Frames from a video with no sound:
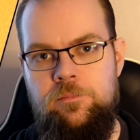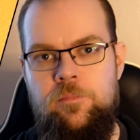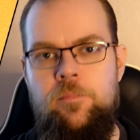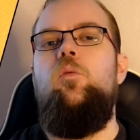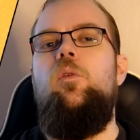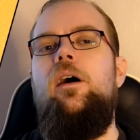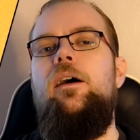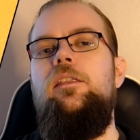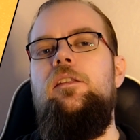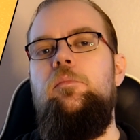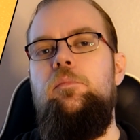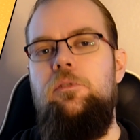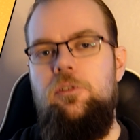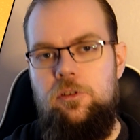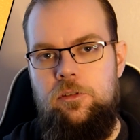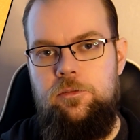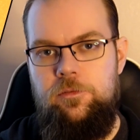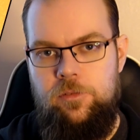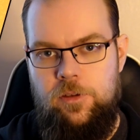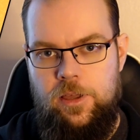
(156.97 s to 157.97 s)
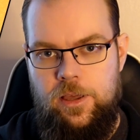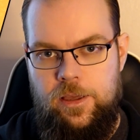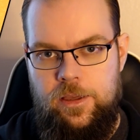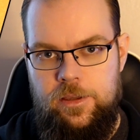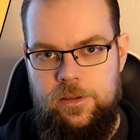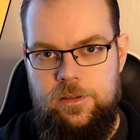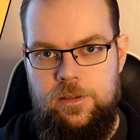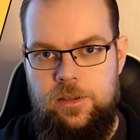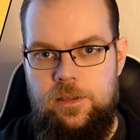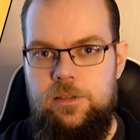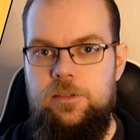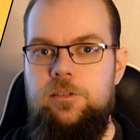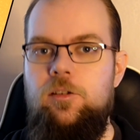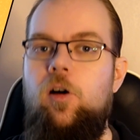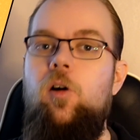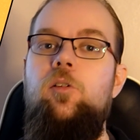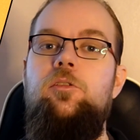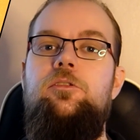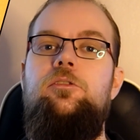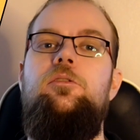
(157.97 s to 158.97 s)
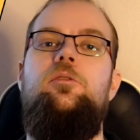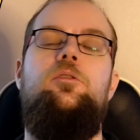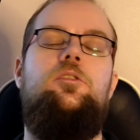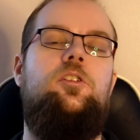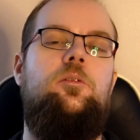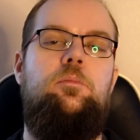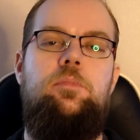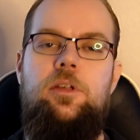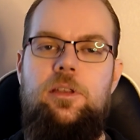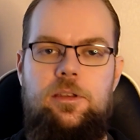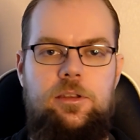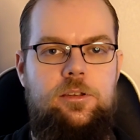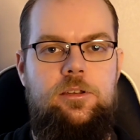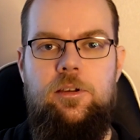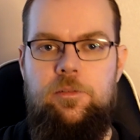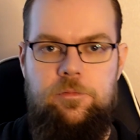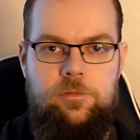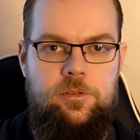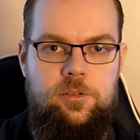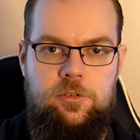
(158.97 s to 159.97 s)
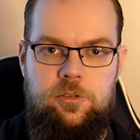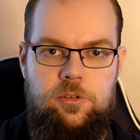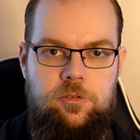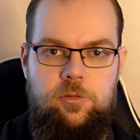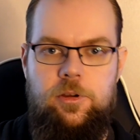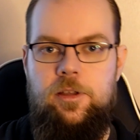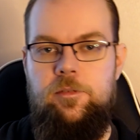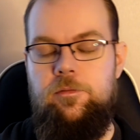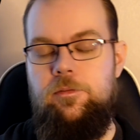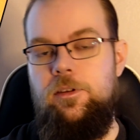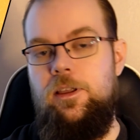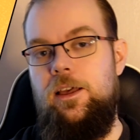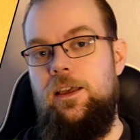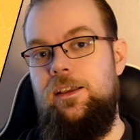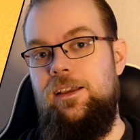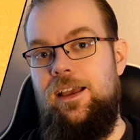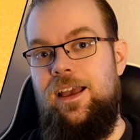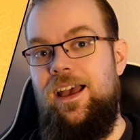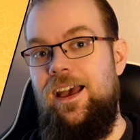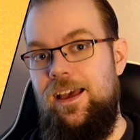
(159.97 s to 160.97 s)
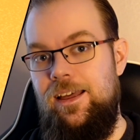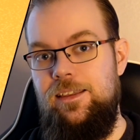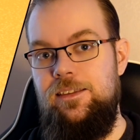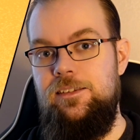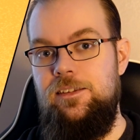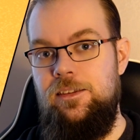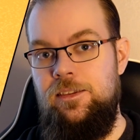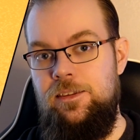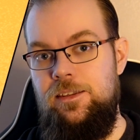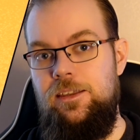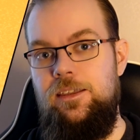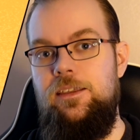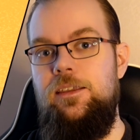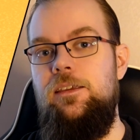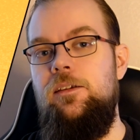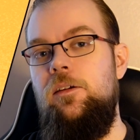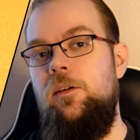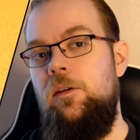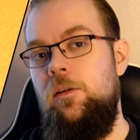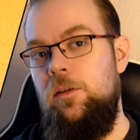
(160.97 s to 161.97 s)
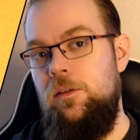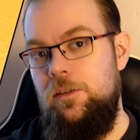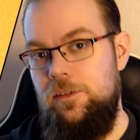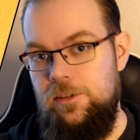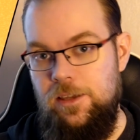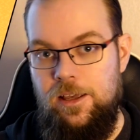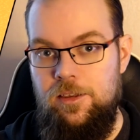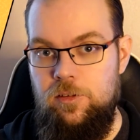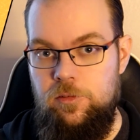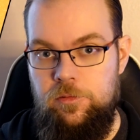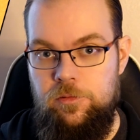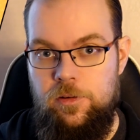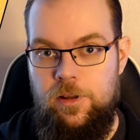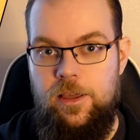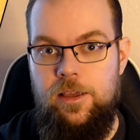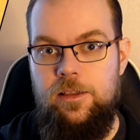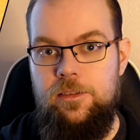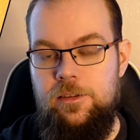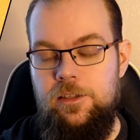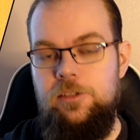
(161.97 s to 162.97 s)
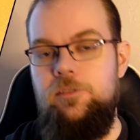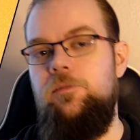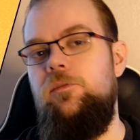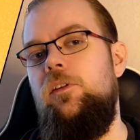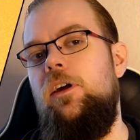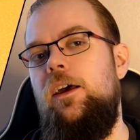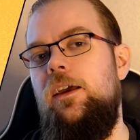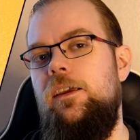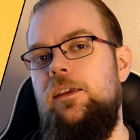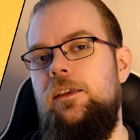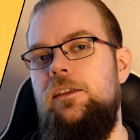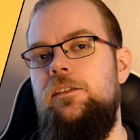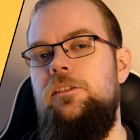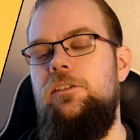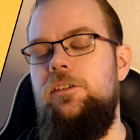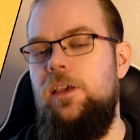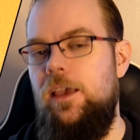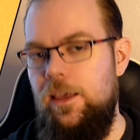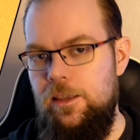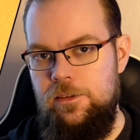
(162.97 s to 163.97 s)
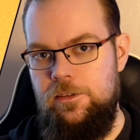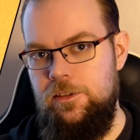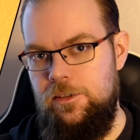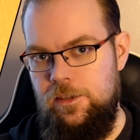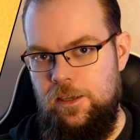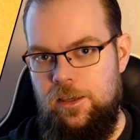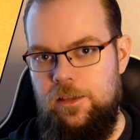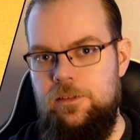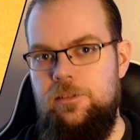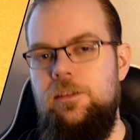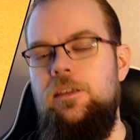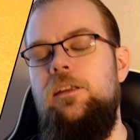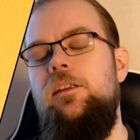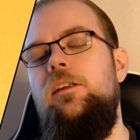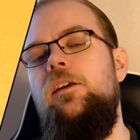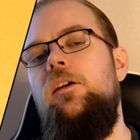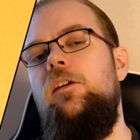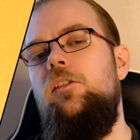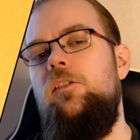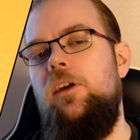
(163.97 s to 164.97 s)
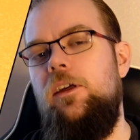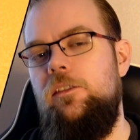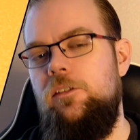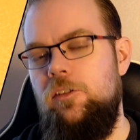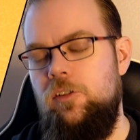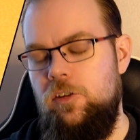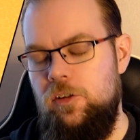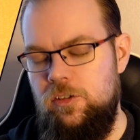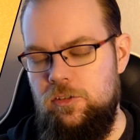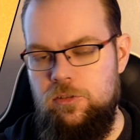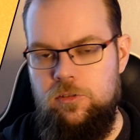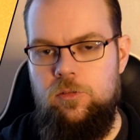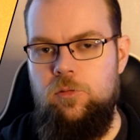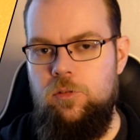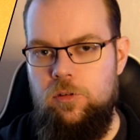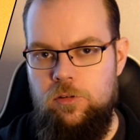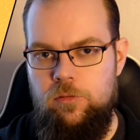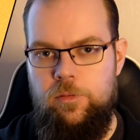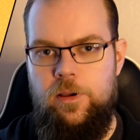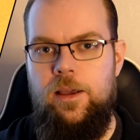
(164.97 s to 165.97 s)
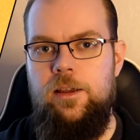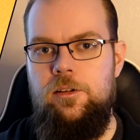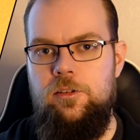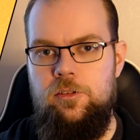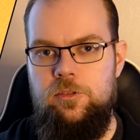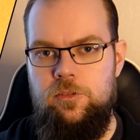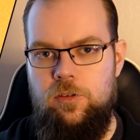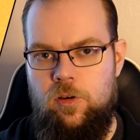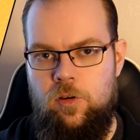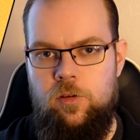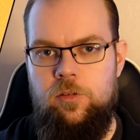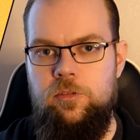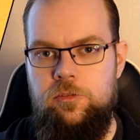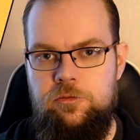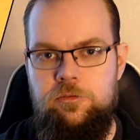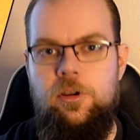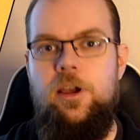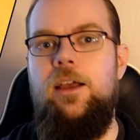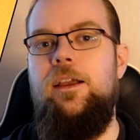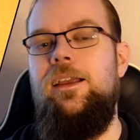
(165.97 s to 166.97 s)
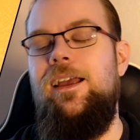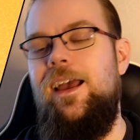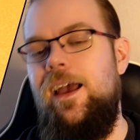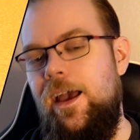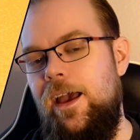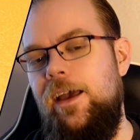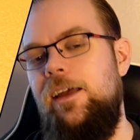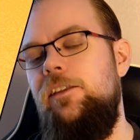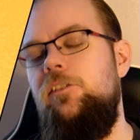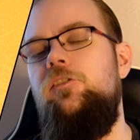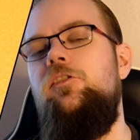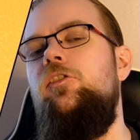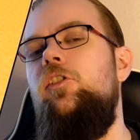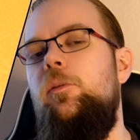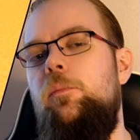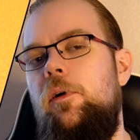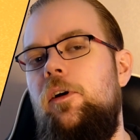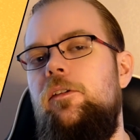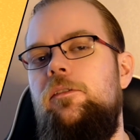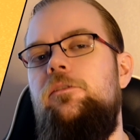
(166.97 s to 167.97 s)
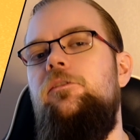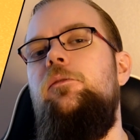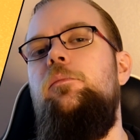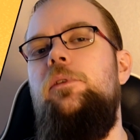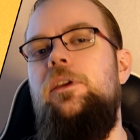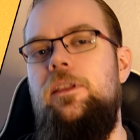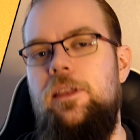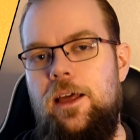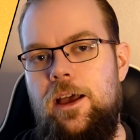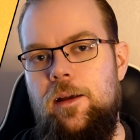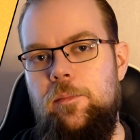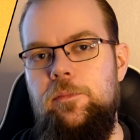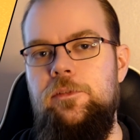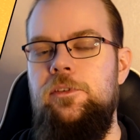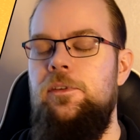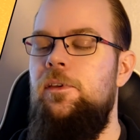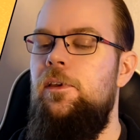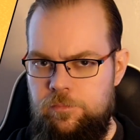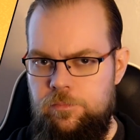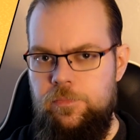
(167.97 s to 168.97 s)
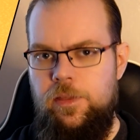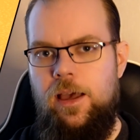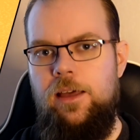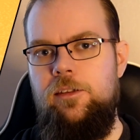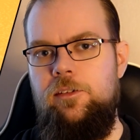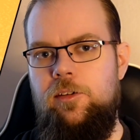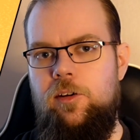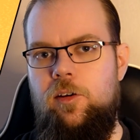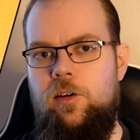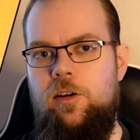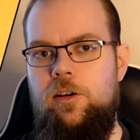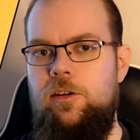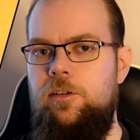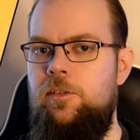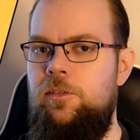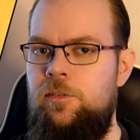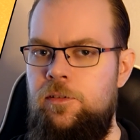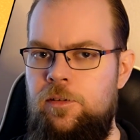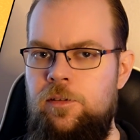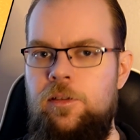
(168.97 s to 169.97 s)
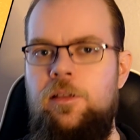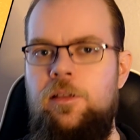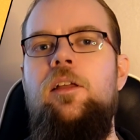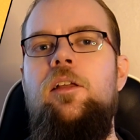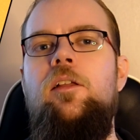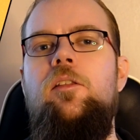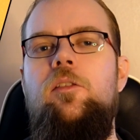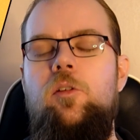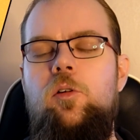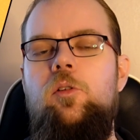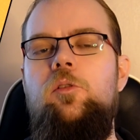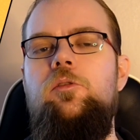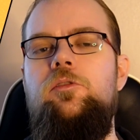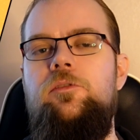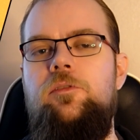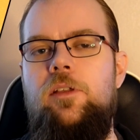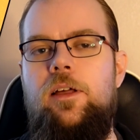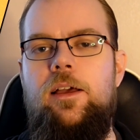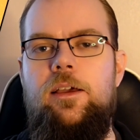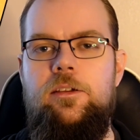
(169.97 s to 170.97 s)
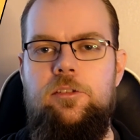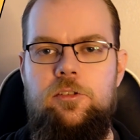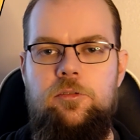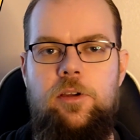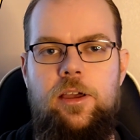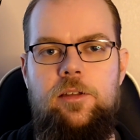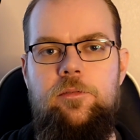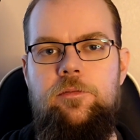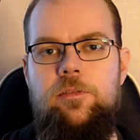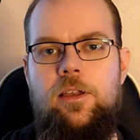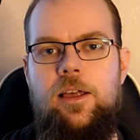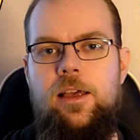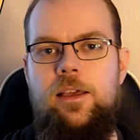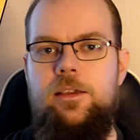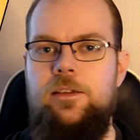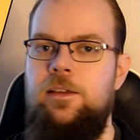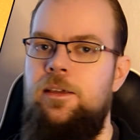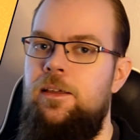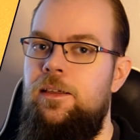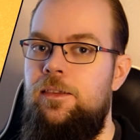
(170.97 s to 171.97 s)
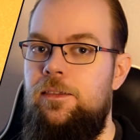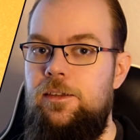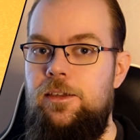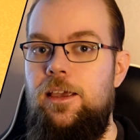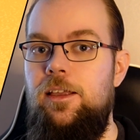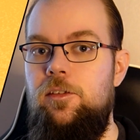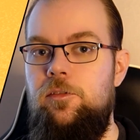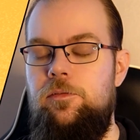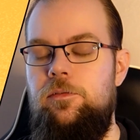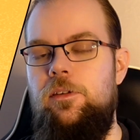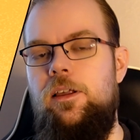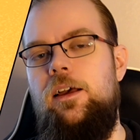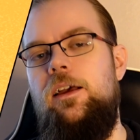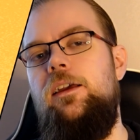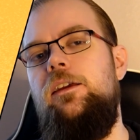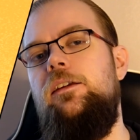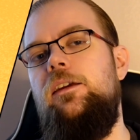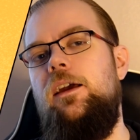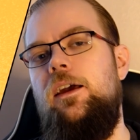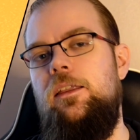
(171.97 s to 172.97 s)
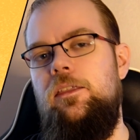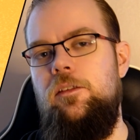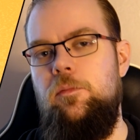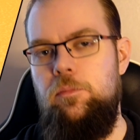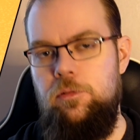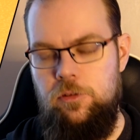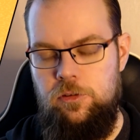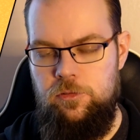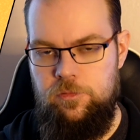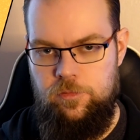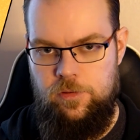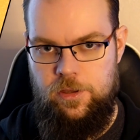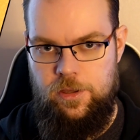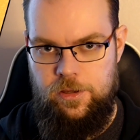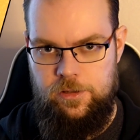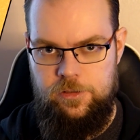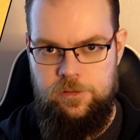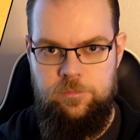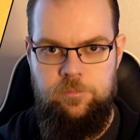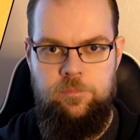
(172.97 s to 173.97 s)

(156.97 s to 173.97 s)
While the blue flag is also completely different to the red flag and the yellow flag. This flag is to indicate that there are slower riders on track and you're about to be lapped. That are those flags: the red flag, the yellow flag and the blue flag.